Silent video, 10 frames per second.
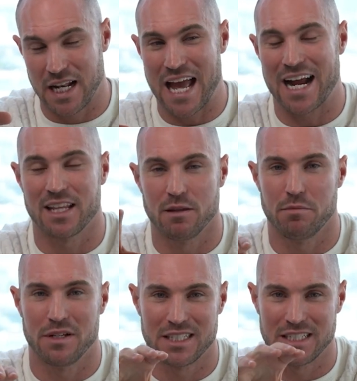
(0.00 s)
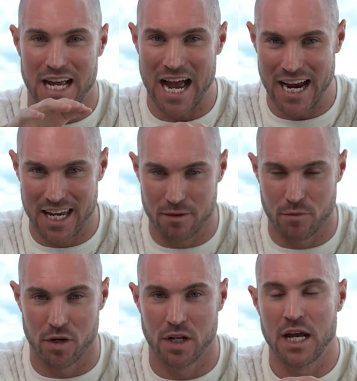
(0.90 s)
lack the business
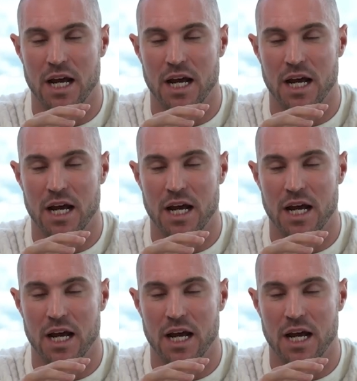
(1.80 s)
acumen,